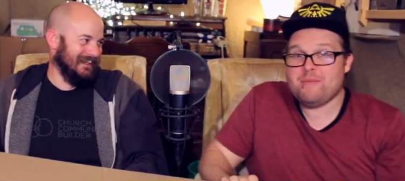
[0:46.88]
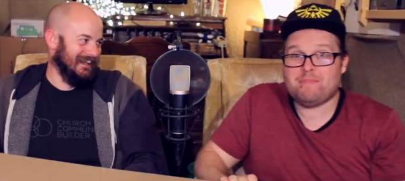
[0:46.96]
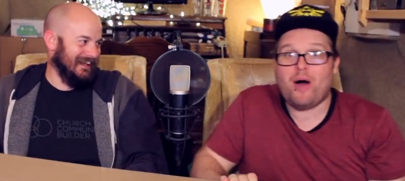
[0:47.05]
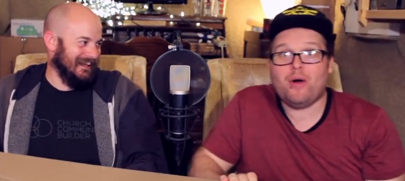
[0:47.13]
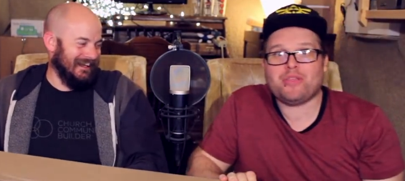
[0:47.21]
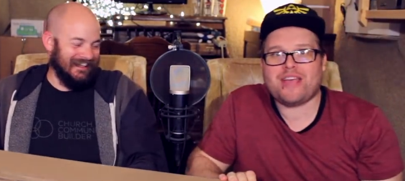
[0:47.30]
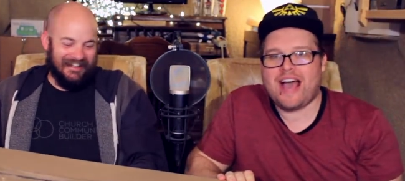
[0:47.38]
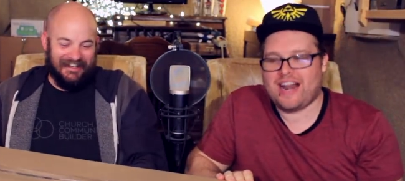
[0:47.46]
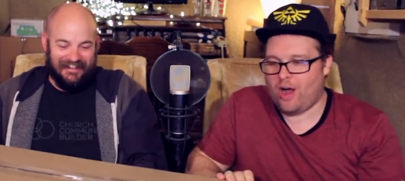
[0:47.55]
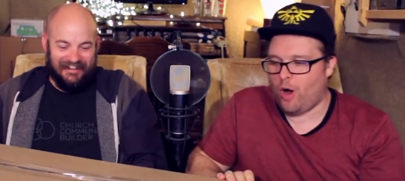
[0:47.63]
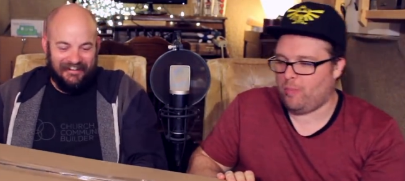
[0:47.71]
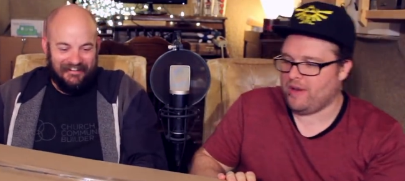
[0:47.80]
Speaker 1: we, both
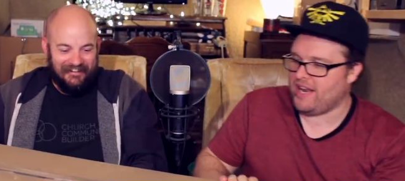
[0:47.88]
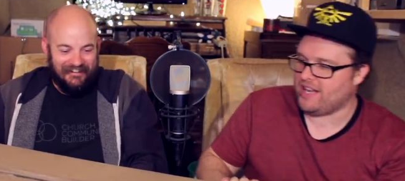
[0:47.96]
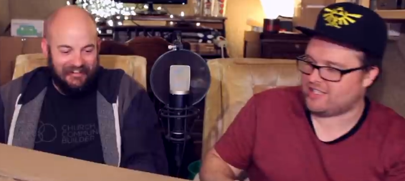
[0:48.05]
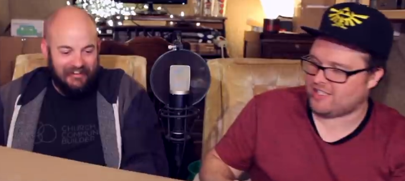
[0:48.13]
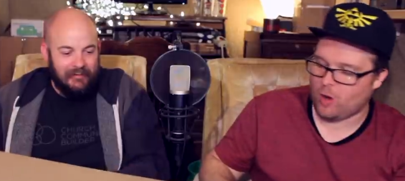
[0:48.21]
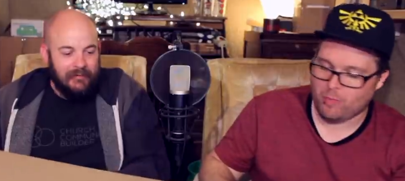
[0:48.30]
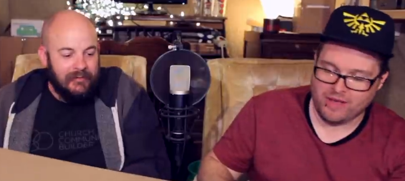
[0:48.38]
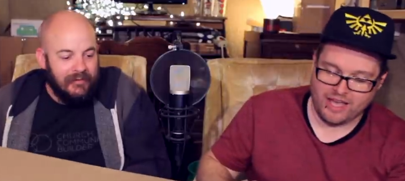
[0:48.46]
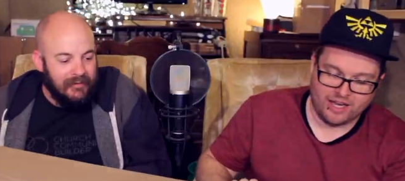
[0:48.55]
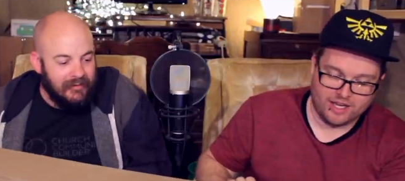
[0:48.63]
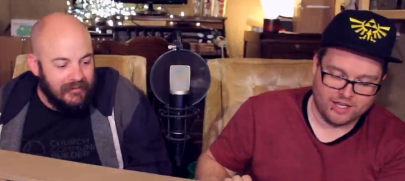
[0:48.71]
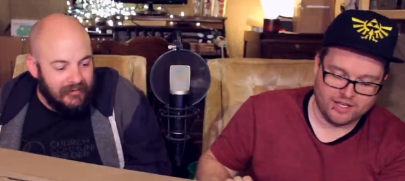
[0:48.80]
gotta open it. It's so
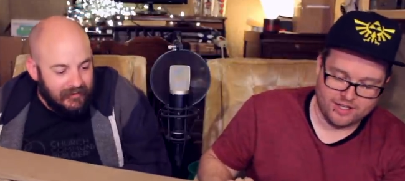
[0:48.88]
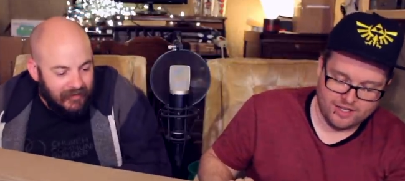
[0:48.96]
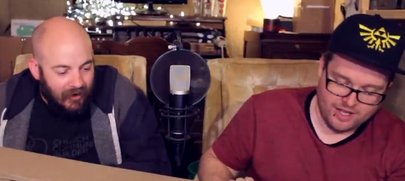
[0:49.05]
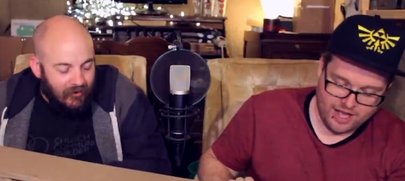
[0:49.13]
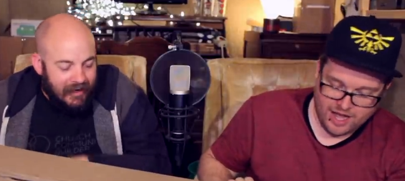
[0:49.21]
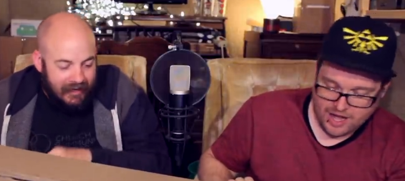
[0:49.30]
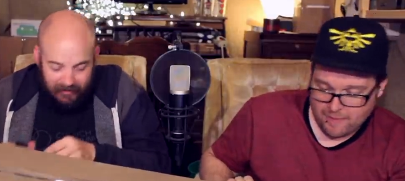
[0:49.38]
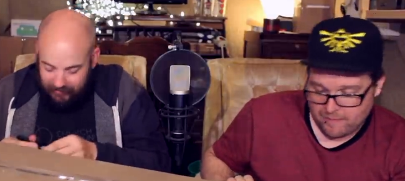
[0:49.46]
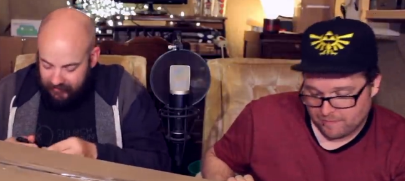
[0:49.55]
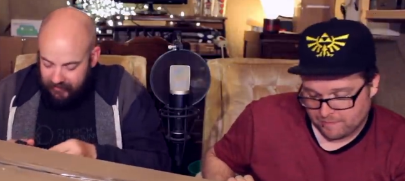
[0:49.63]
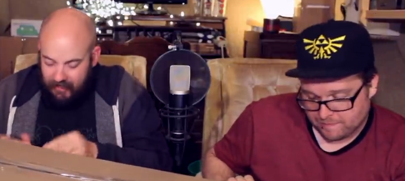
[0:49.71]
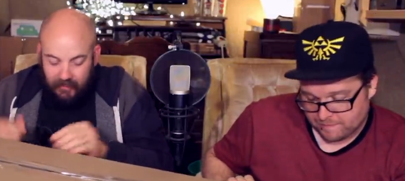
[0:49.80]
big. All right, um,
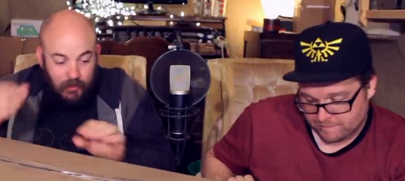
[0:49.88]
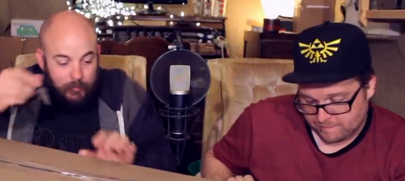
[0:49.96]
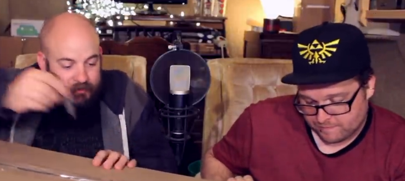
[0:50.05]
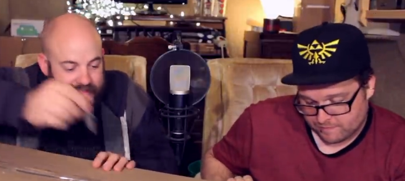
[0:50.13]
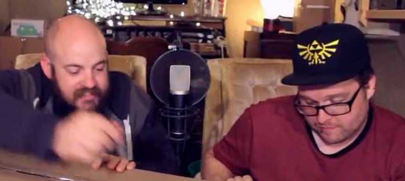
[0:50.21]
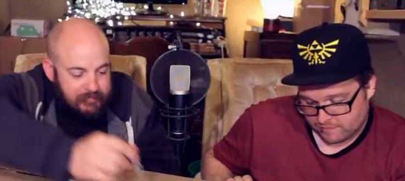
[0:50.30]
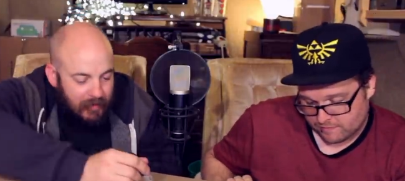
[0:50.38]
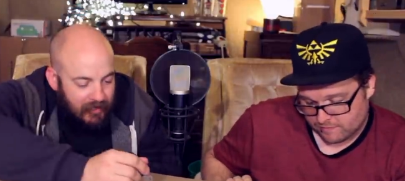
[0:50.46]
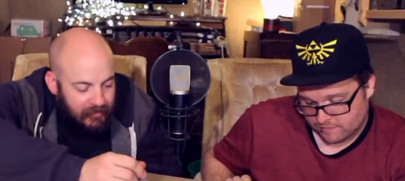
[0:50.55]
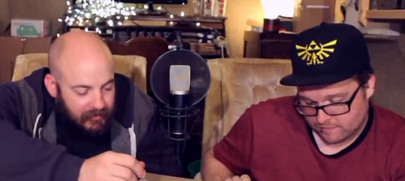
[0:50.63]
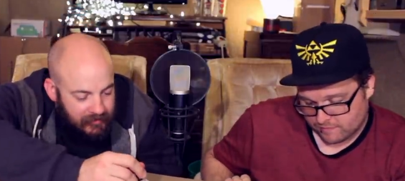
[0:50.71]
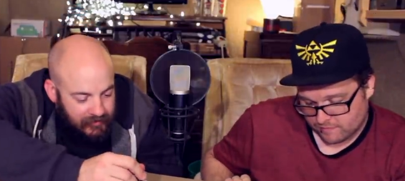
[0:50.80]
I'll
Speaker 2: I'll open this
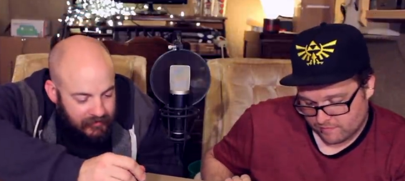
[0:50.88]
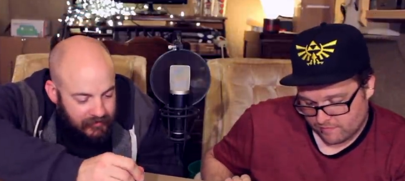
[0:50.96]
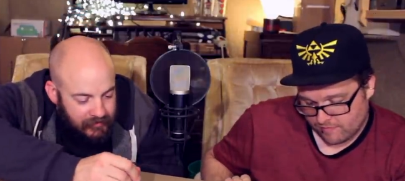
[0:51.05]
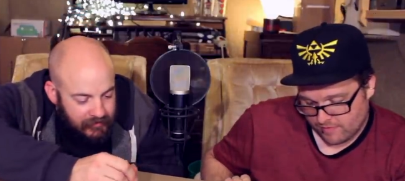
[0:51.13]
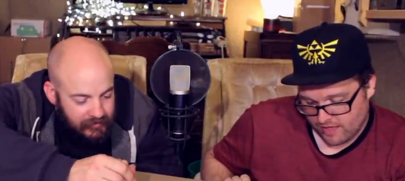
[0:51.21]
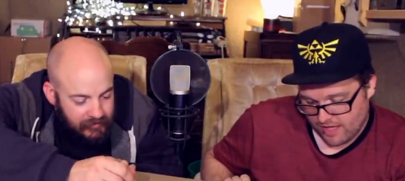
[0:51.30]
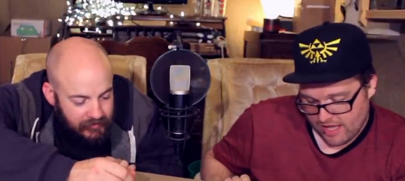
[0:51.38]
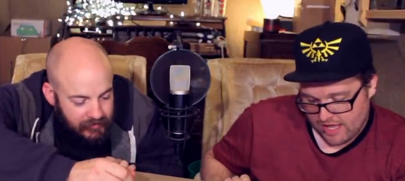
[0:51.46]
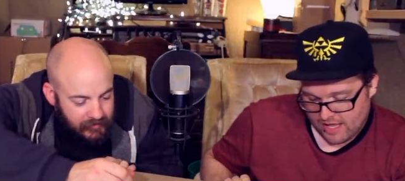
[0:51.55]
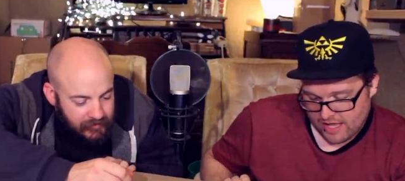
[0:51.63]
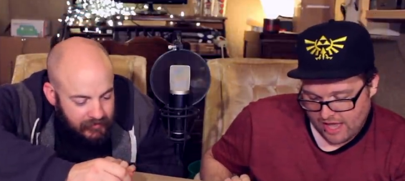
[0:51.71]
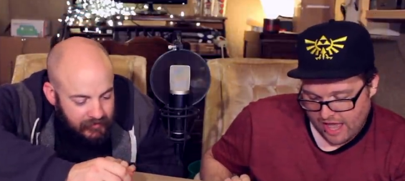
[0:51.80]
part.
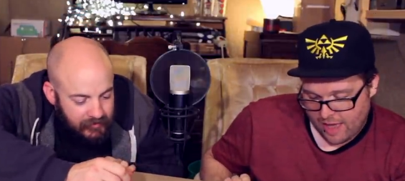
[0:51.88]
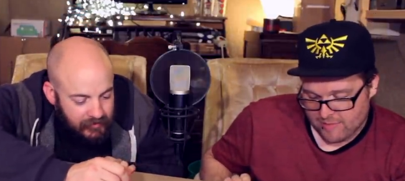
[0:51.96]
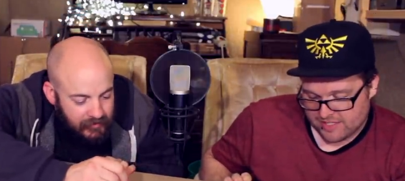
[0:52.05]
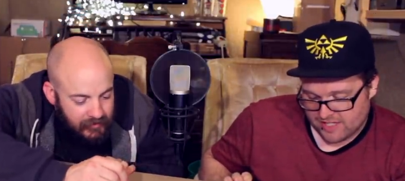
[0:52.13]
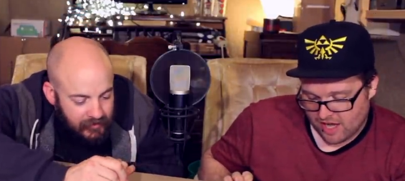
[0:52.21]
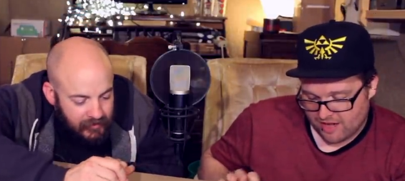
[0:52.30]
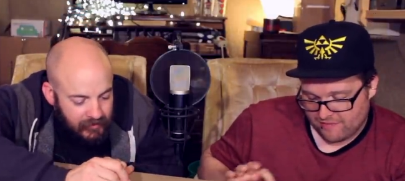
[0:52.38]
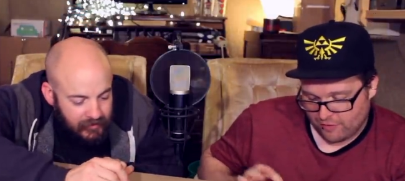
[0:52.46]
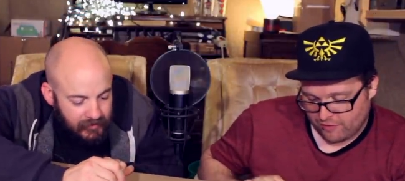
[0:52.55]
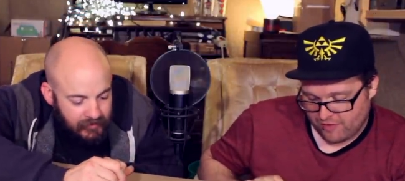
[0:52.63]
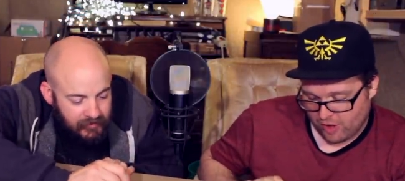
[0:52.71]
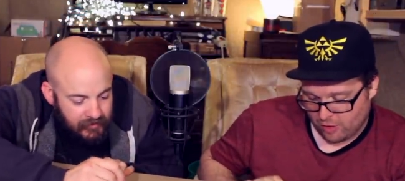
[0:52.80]
Speaker 1: Amazon
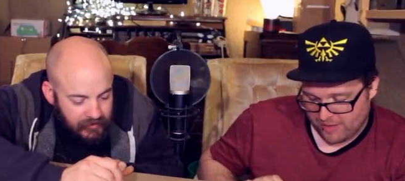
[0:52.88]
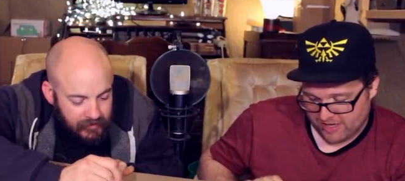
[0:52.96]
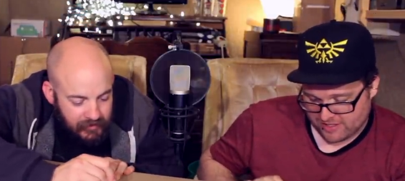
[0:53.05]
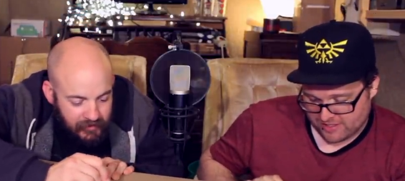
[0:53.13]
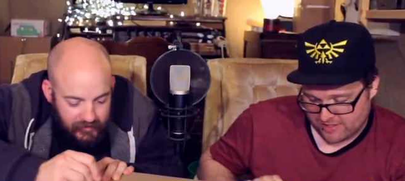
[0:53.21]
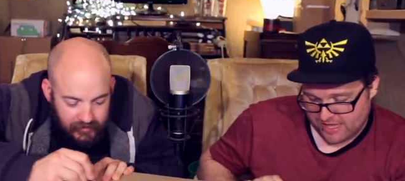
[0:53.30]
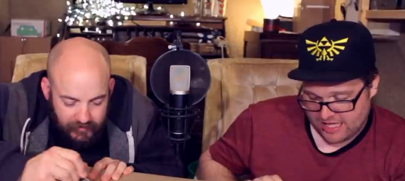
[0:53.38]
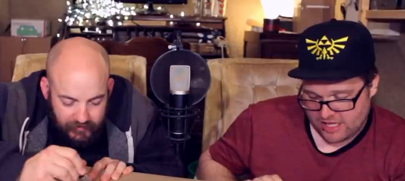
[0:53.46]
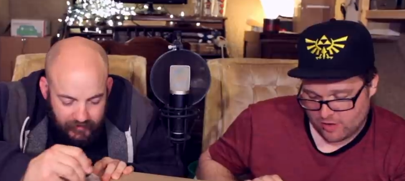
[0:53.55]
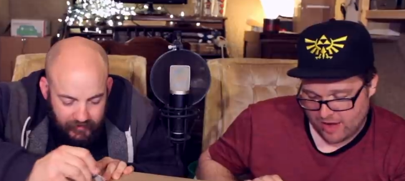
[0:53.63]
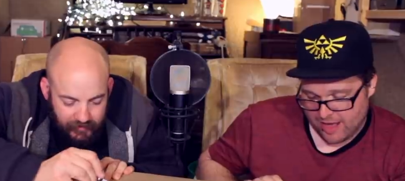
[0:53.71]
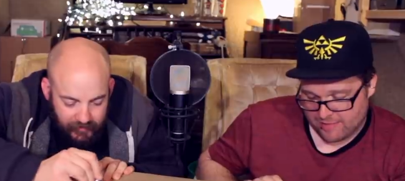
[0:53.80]
fulfillment. Thank
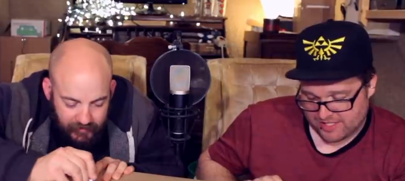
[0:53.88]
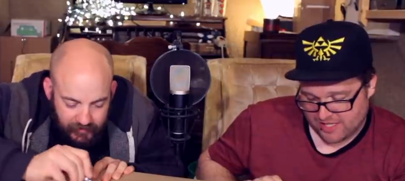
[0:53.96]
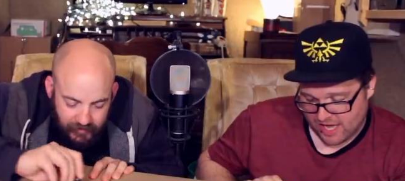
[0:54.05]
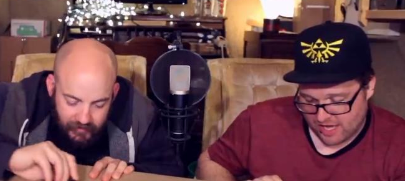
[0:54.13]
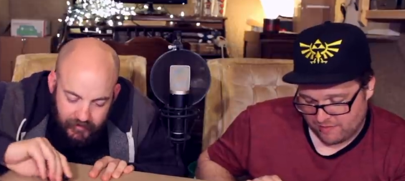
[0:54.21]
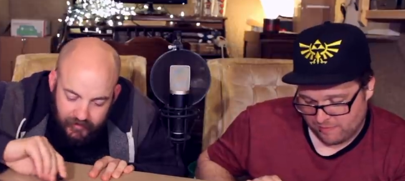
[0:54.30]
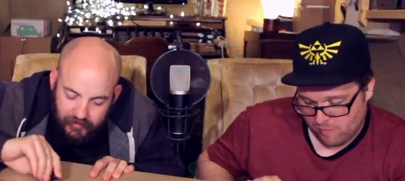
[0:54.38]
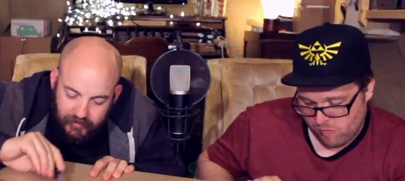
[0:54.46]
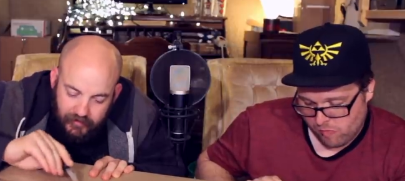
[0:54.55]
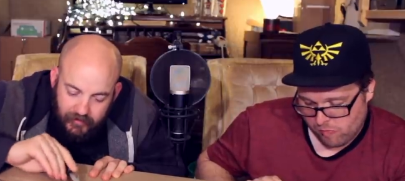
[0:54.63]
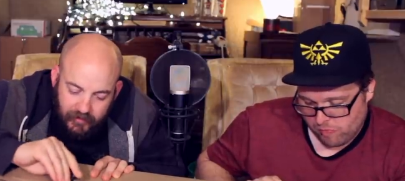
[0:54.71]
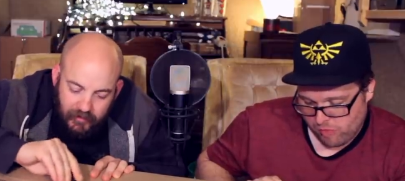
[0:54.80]
you, Amazon,
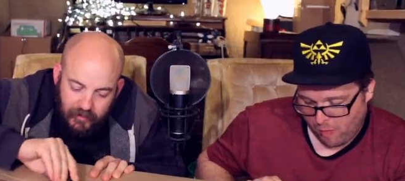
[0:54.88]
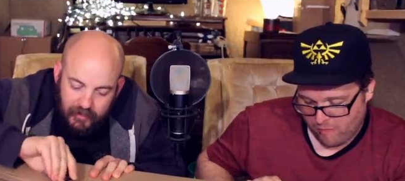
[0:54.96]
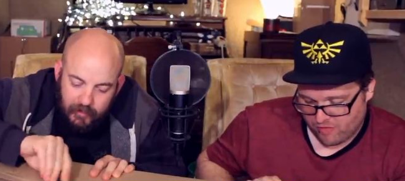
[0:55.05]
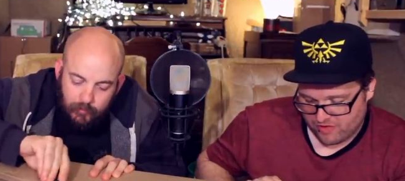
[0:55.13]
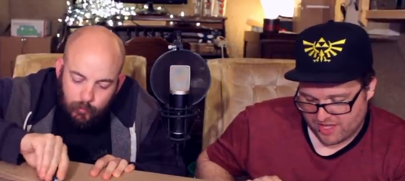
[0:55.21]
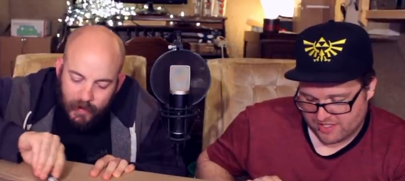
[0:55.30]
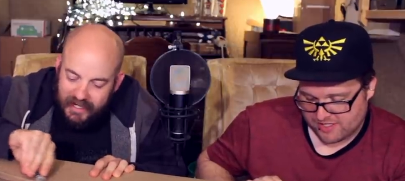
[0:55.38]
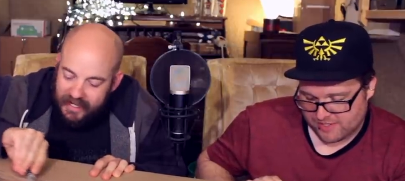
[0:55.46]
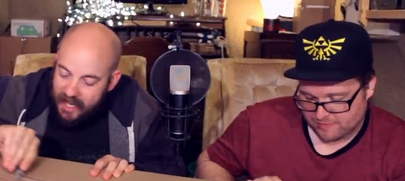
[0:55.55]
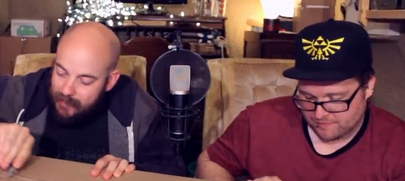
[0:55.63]
for this. Wait,